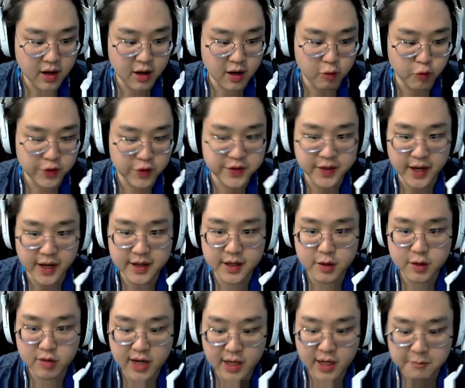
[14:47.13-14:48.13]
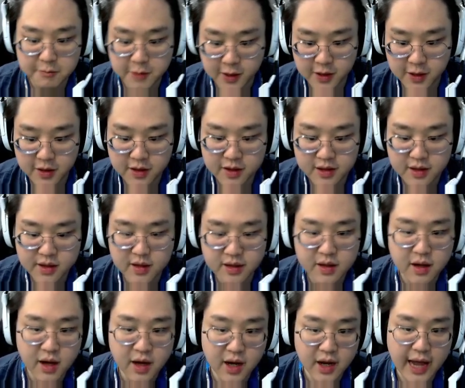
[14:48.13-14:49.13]
with 93 AP
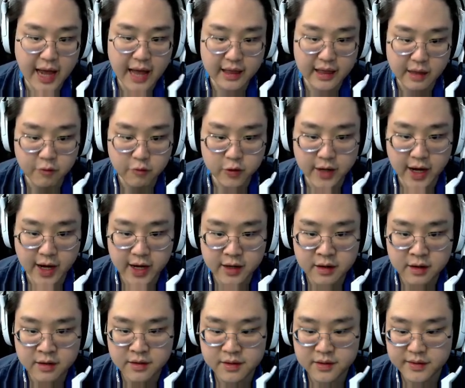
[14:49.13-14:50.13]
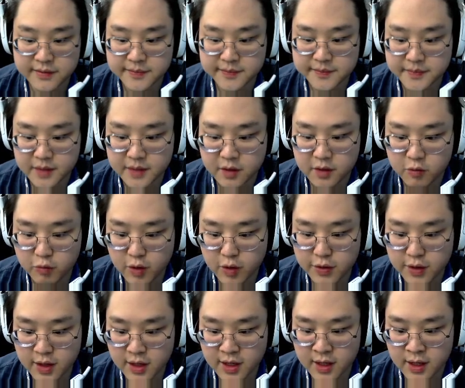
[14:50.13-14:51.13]
at level 9 with
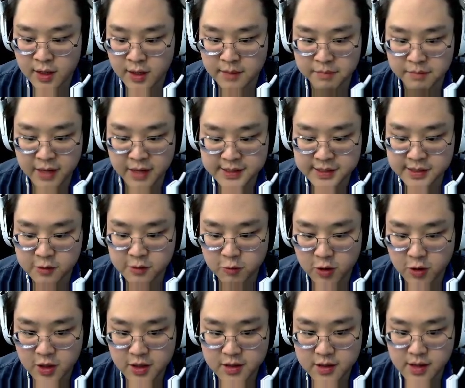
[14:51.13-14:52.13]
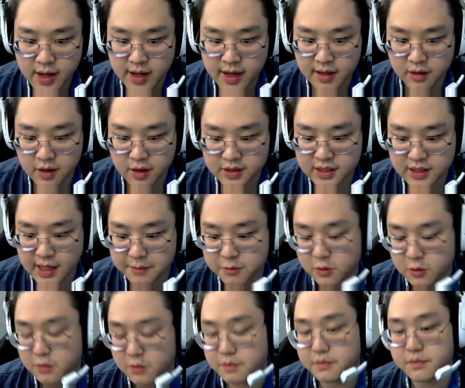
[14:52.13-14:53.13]
Blasting Wand and Lost
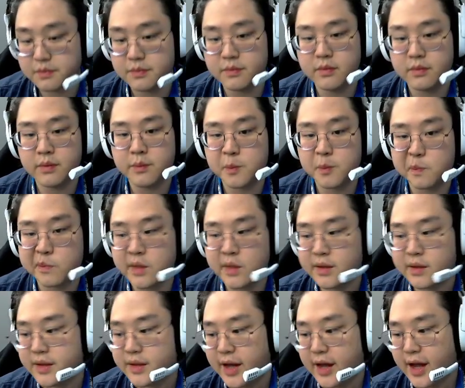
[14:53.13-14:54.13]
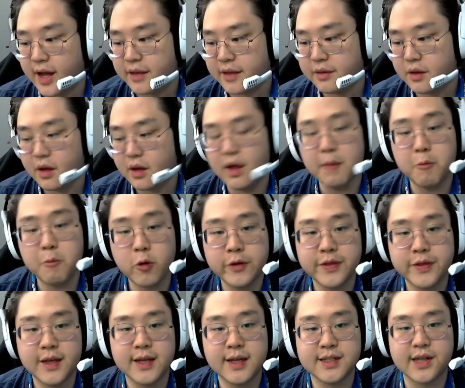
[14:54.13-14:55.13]
Chapter. And the important
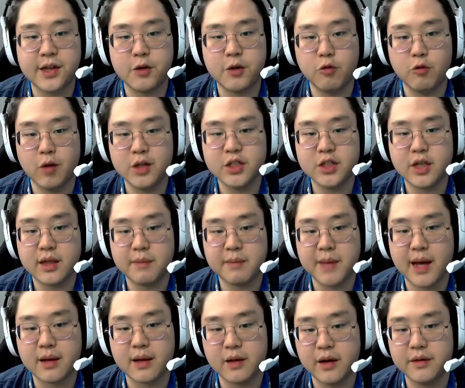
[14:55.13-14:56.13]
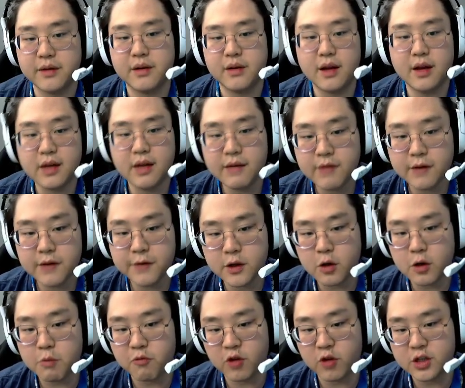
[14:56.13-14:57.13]
thing is that you one-shot the backline. And even if you
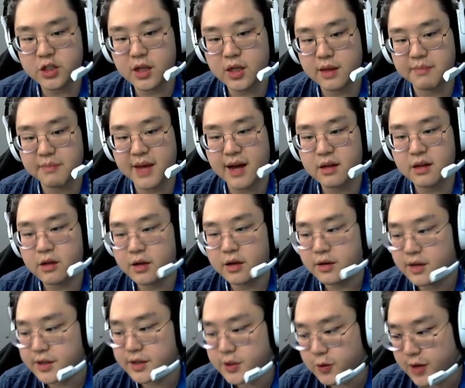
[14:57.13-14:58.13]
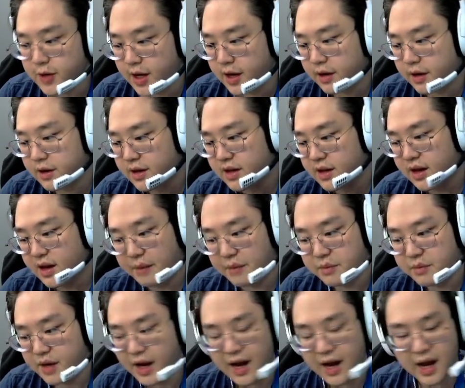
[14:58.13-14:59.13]
don't one-shot the backline, it's okay.
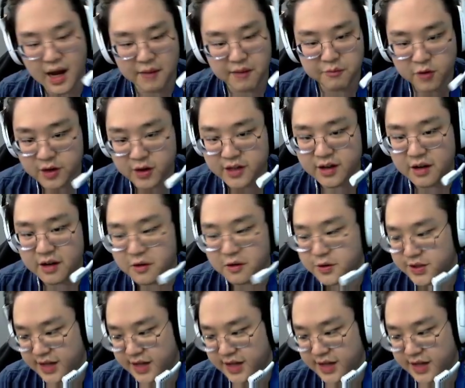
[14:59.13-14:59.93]
I'm really not losing